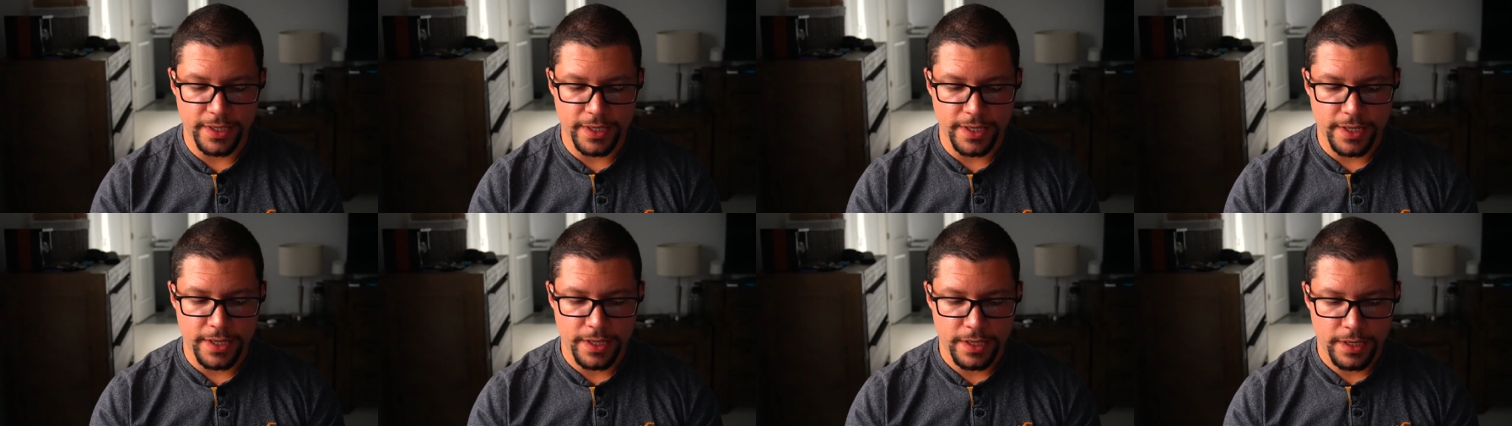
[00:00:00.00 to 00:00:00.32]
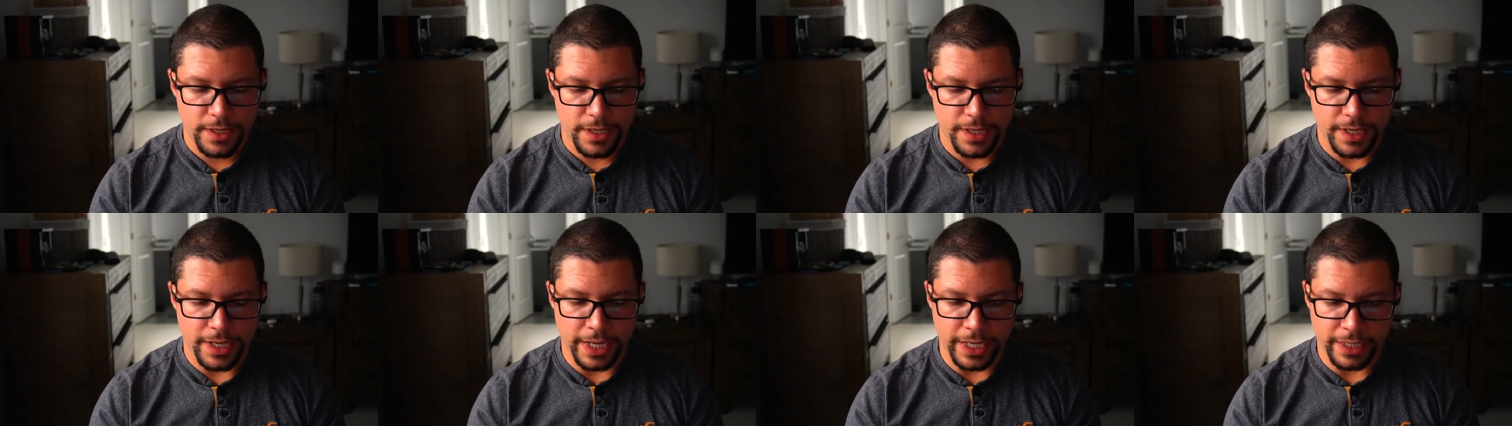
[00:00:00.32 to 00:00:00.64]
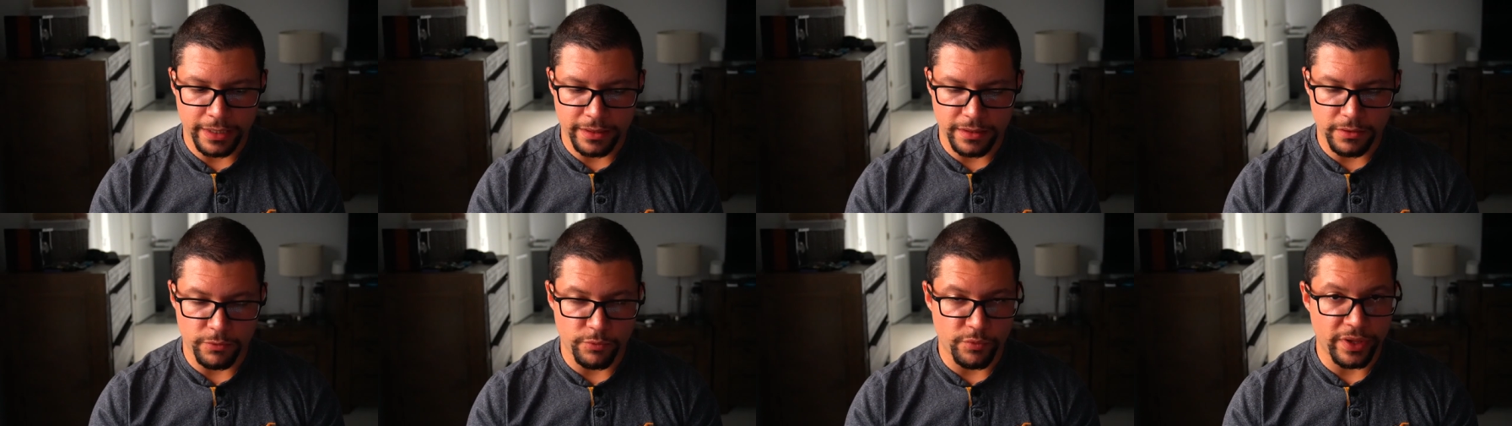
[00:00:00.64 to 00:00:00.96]
and the
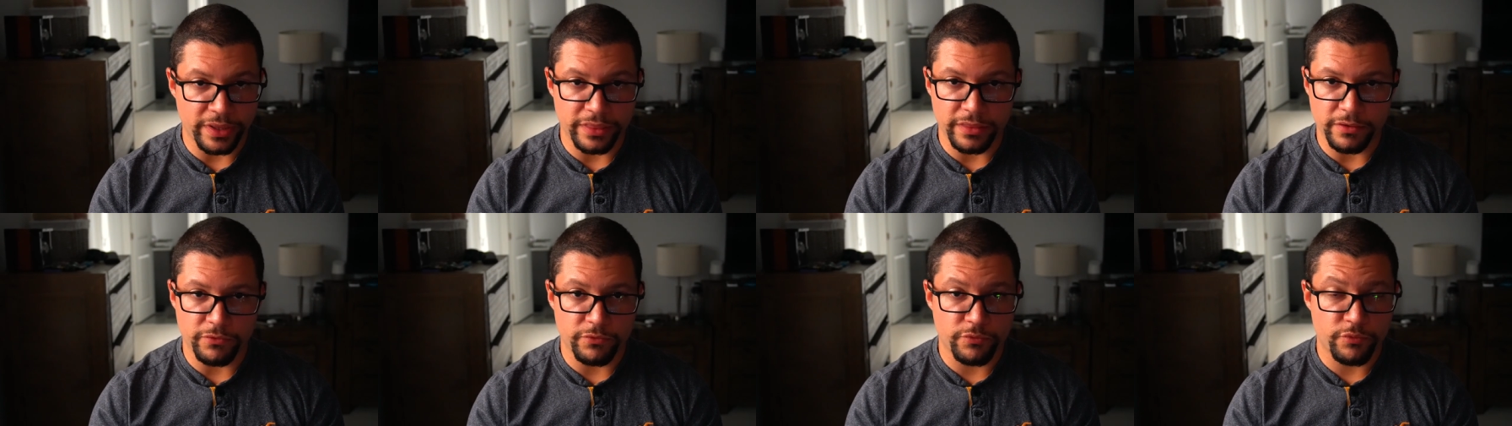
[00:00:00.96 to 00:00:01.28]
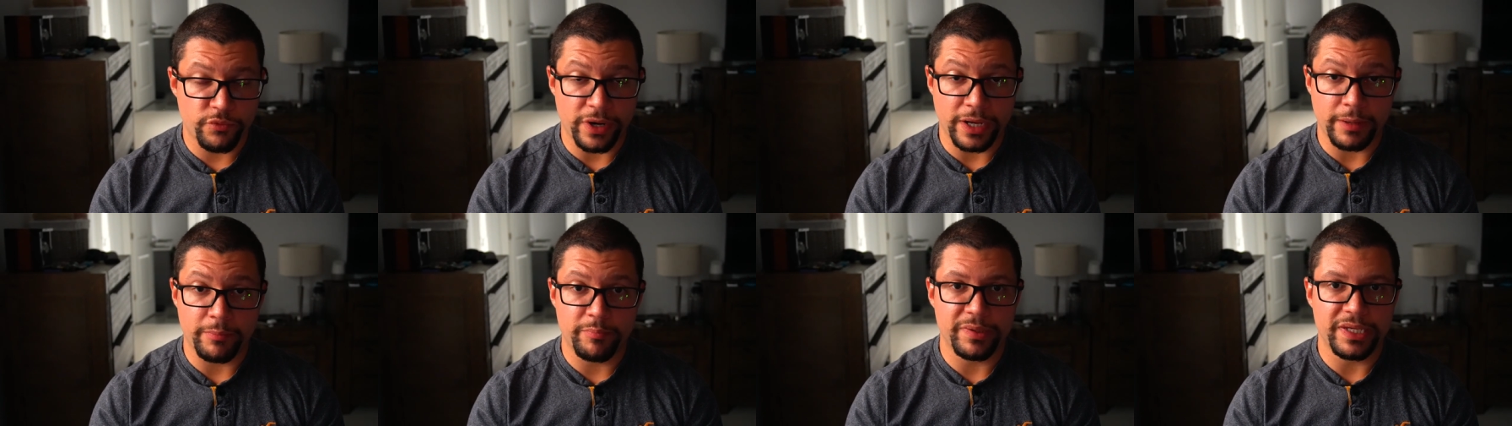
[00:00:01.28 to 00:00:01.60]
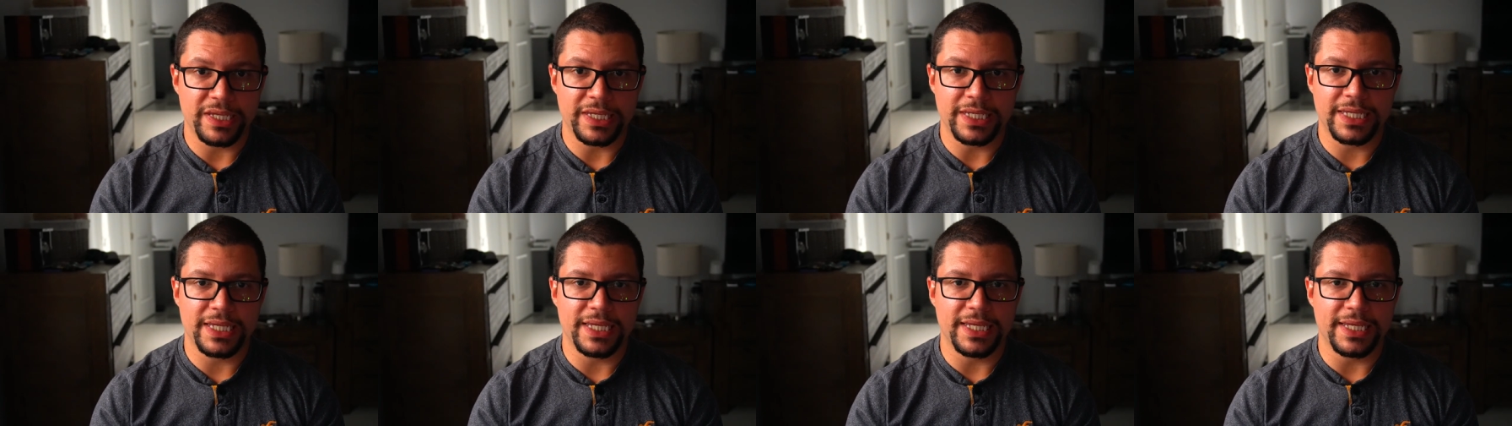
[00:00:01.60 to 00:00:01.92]
random Frank P
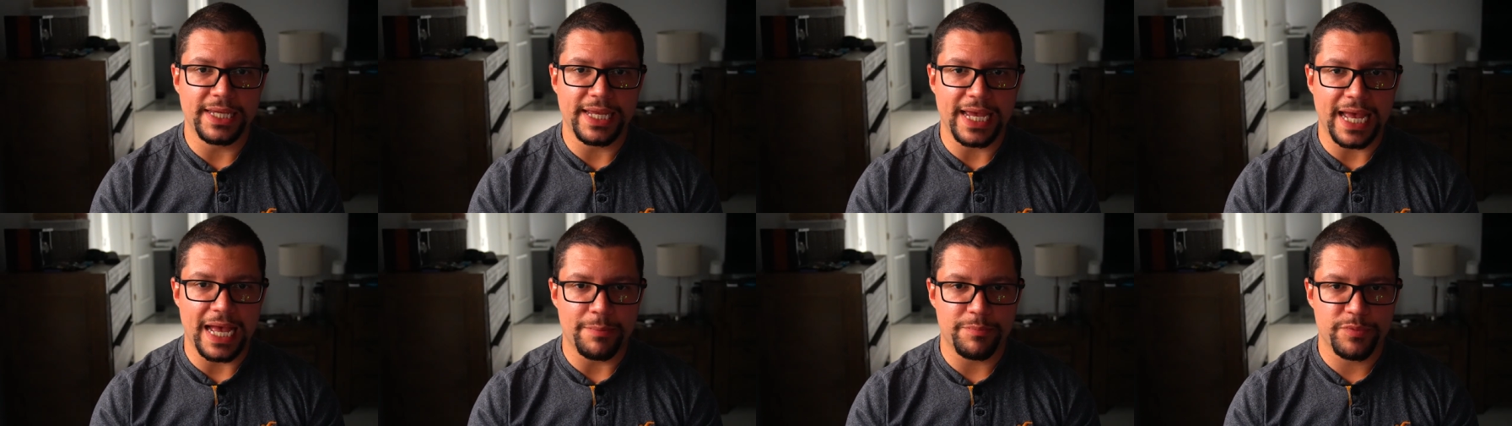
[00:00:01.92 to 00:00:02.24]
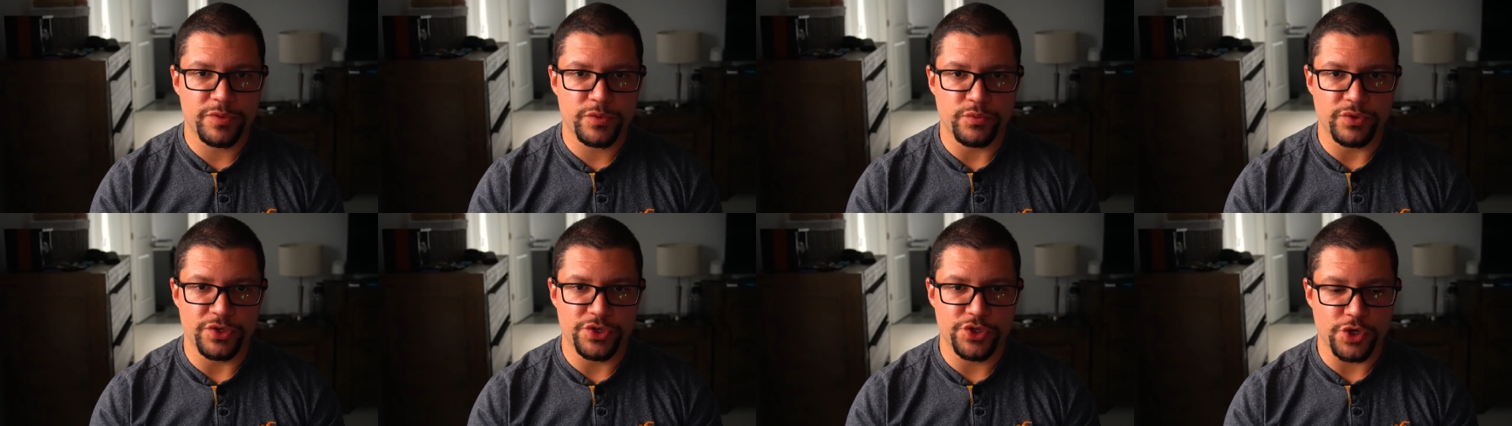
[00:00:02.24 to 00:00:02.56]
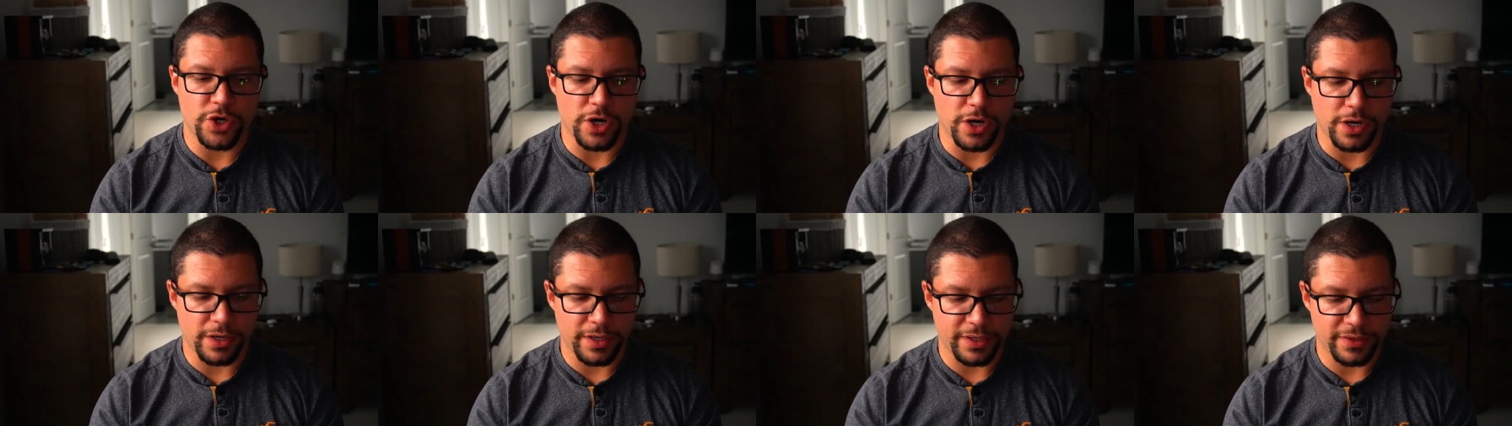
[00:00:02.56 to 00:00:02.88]
keycaps, which are
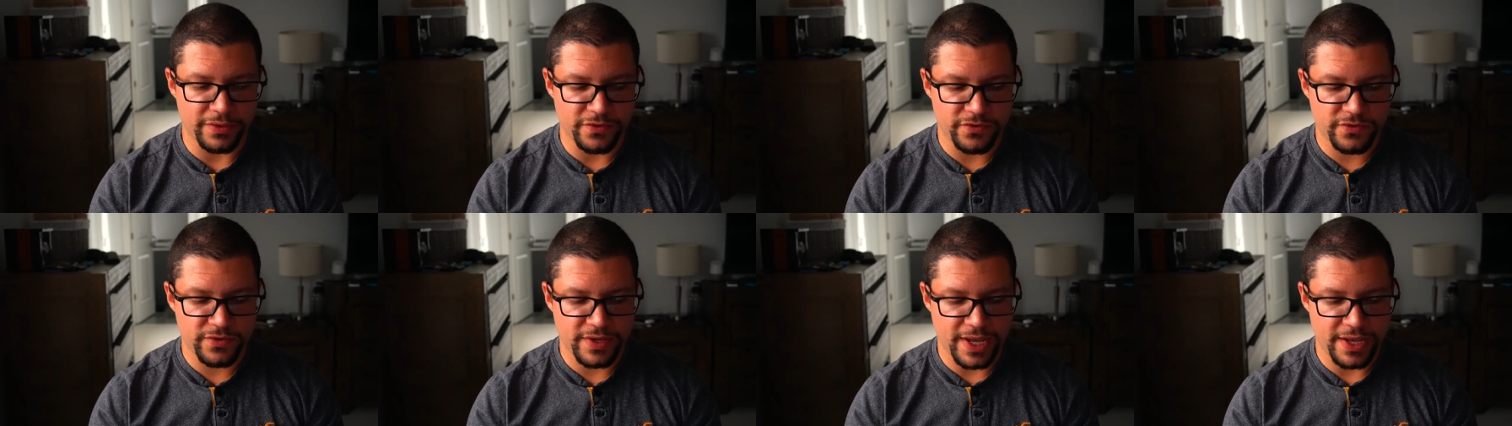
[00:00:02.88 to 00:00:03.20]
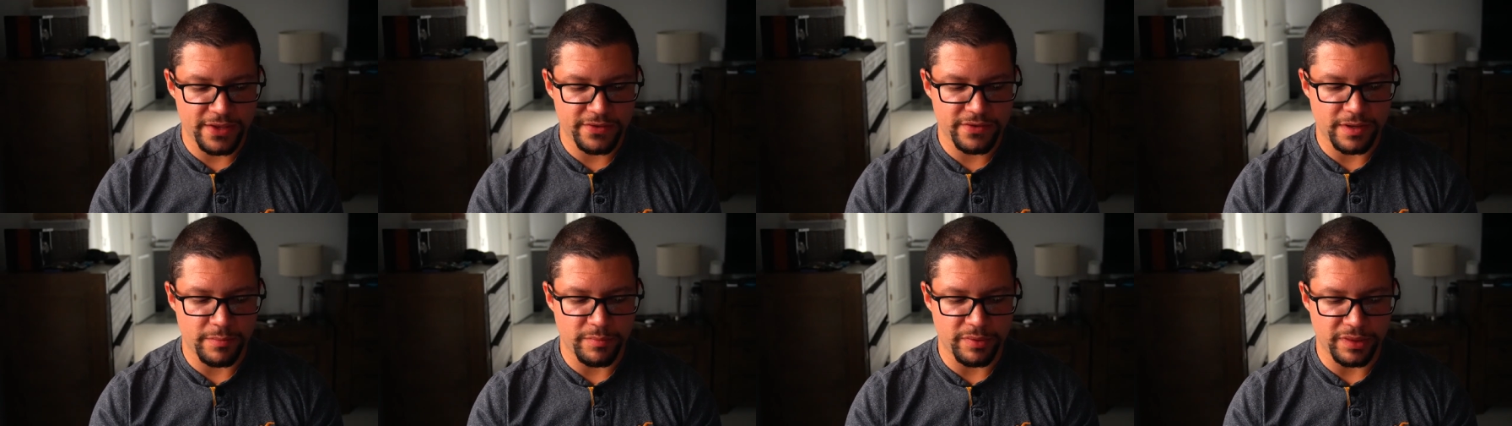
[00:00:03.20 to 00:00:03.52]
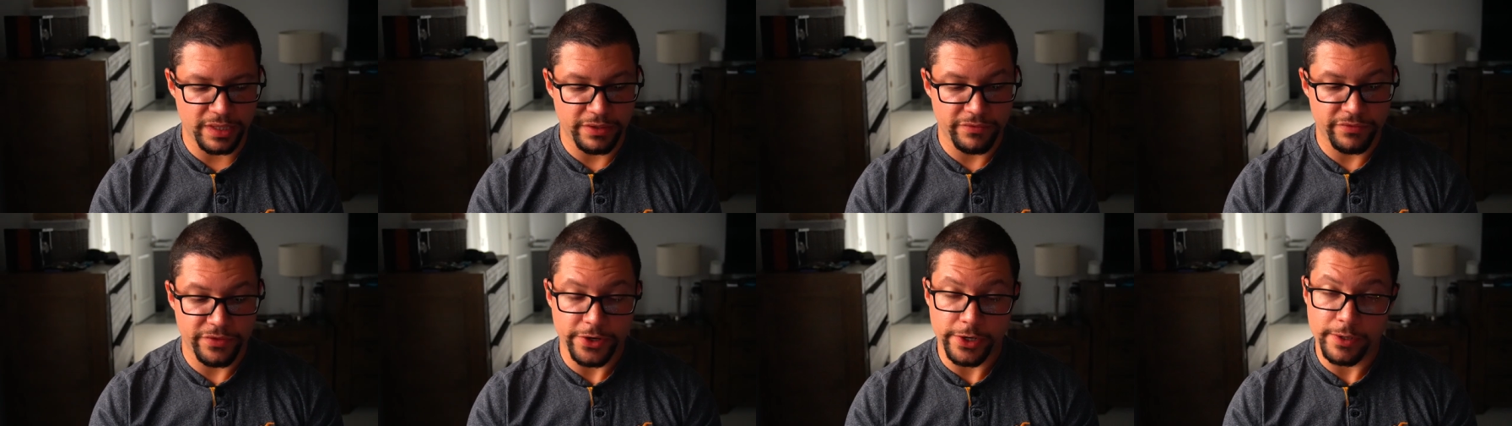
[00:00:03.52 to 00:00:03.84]
in this case, I believe they
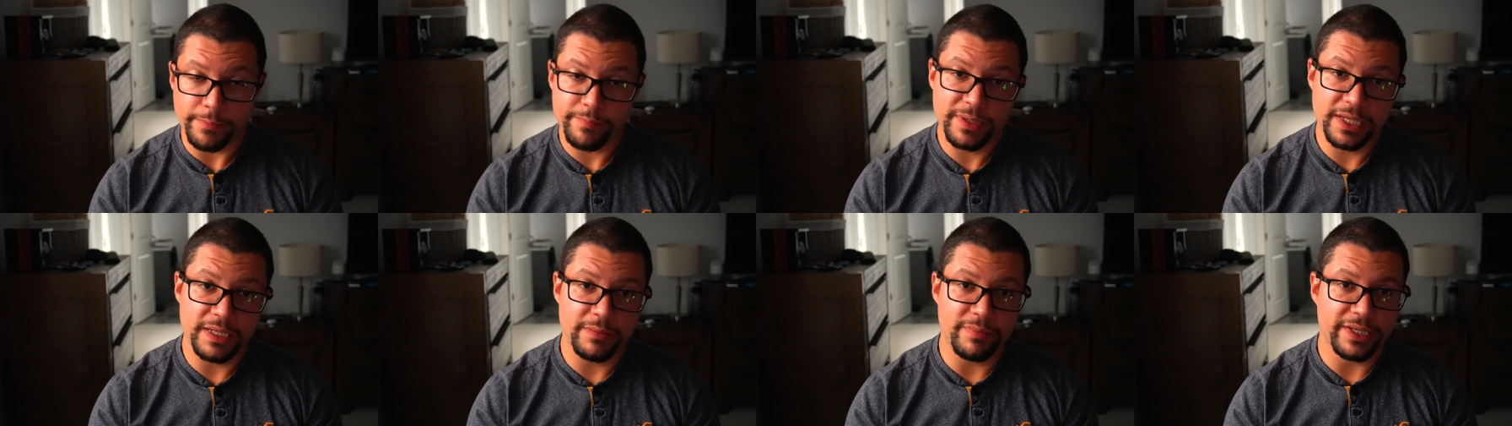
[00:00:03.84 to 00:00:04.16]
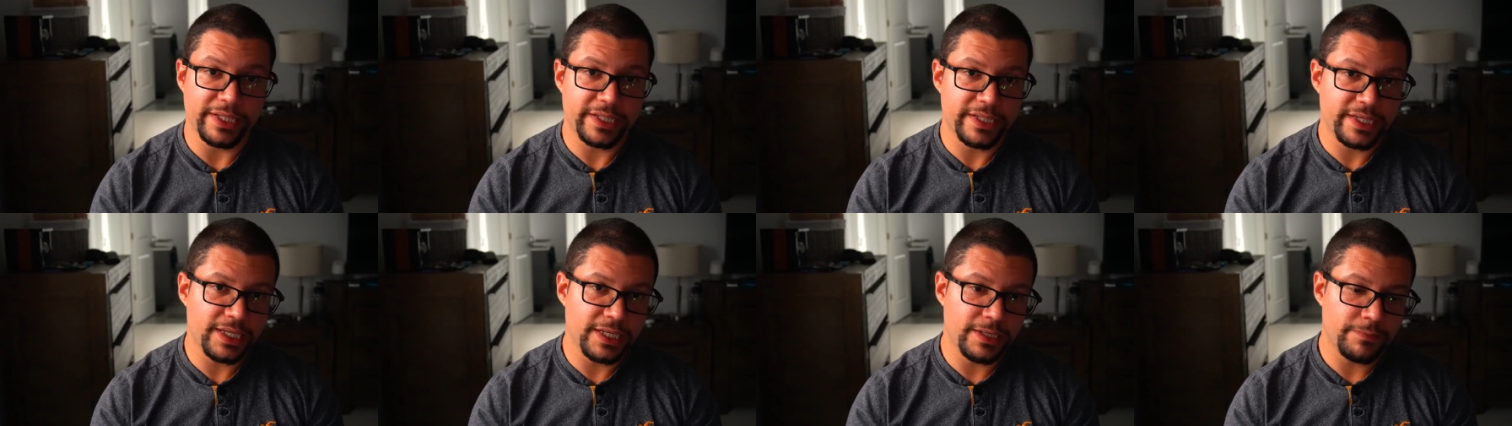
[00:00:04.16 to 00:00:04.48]
are PBT.